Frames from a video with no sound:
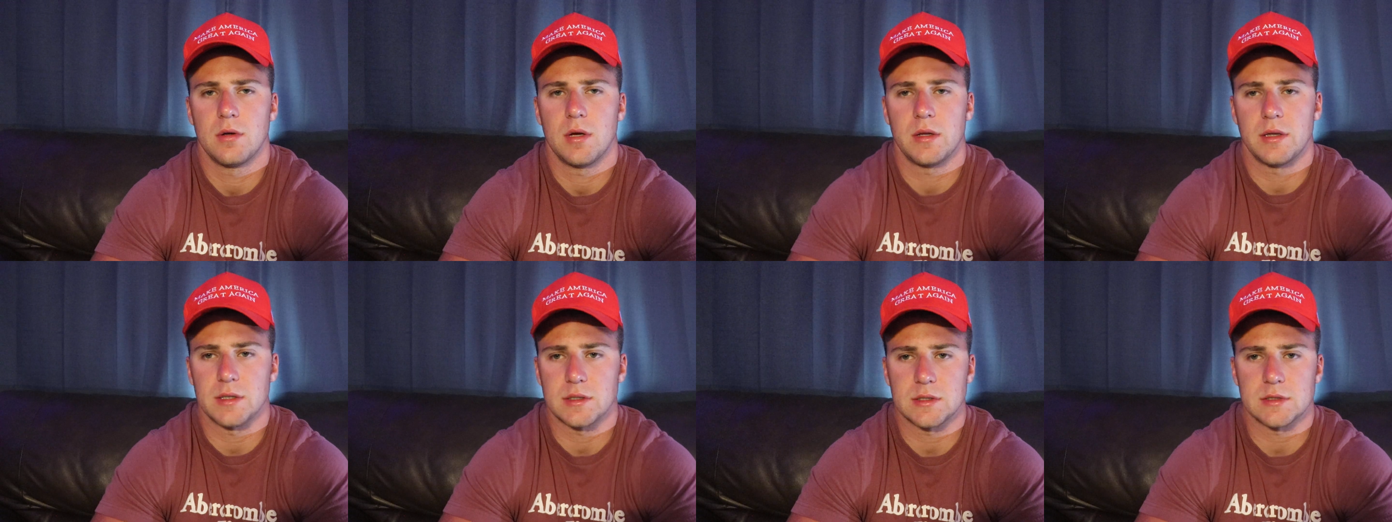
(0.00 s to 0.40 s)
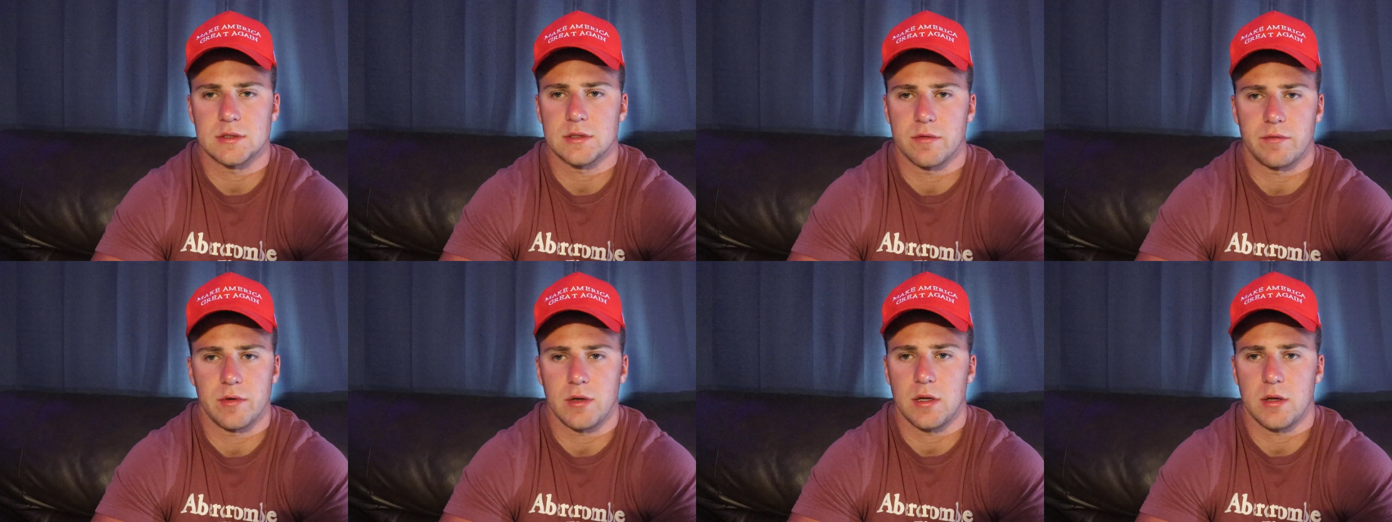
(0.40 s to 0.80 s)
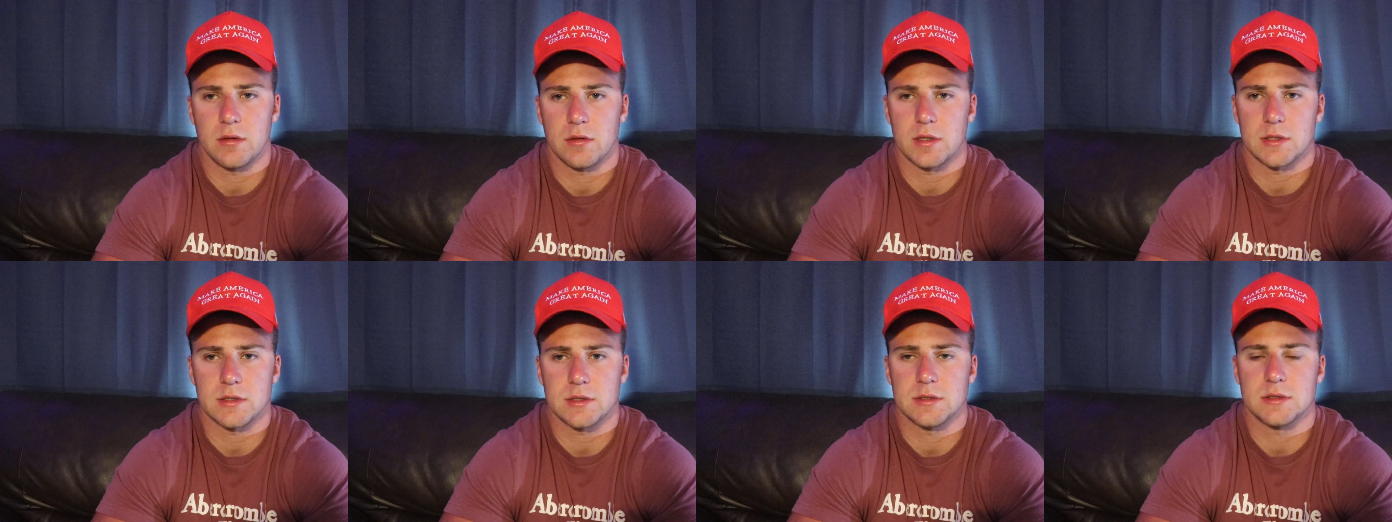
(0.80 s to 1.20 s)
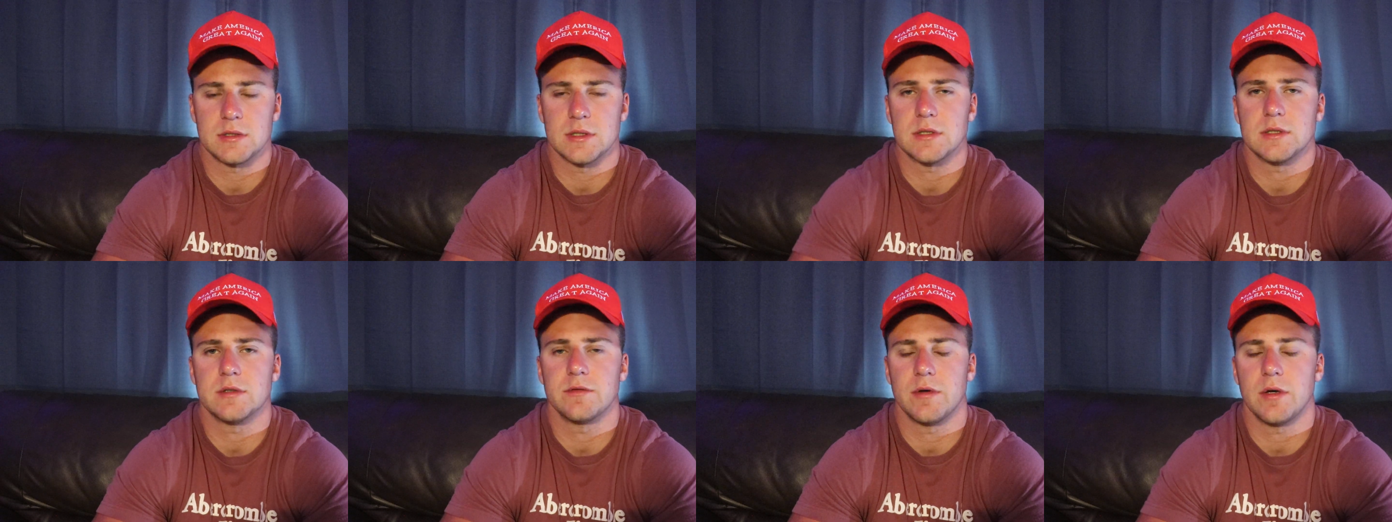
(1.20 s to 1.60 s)
And this is a video, this is
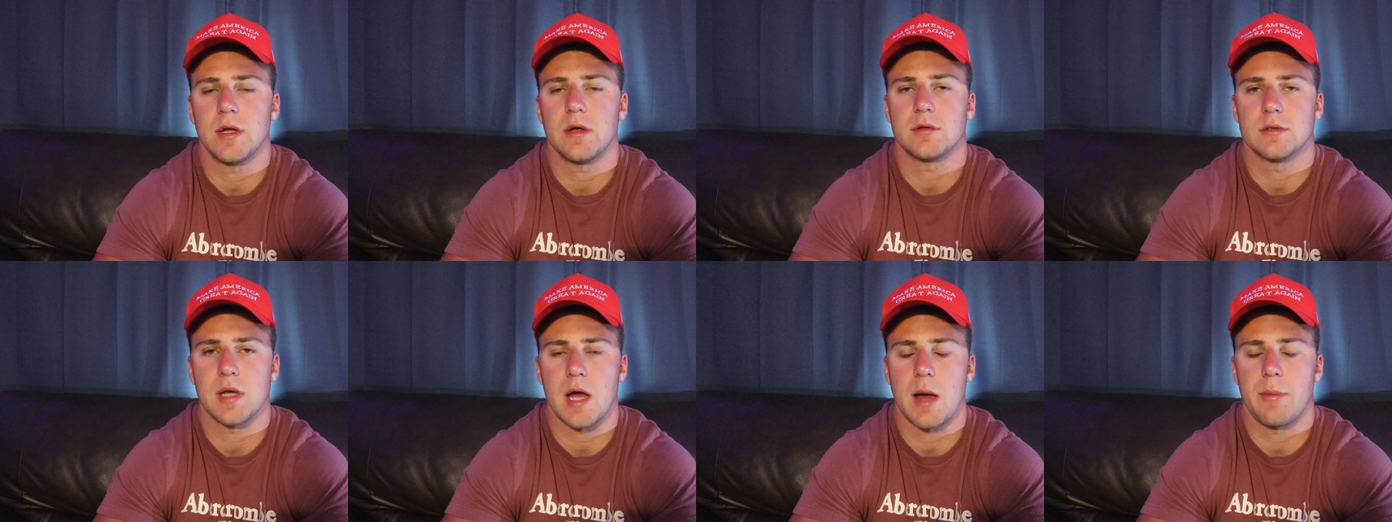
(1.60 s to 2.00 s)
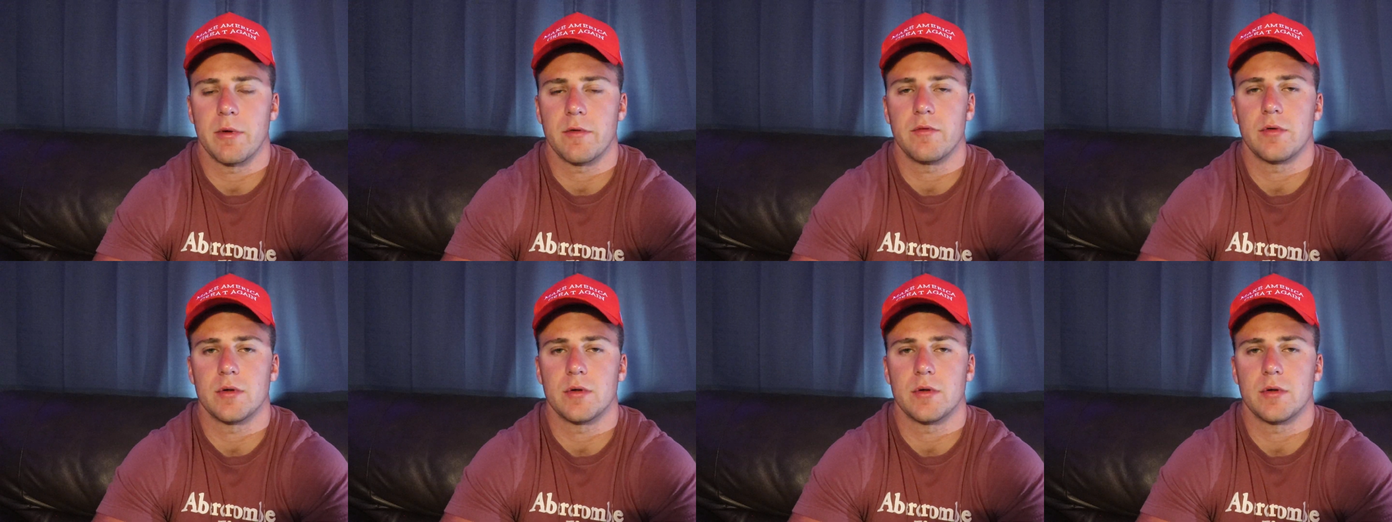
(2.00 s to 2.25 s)
this video topic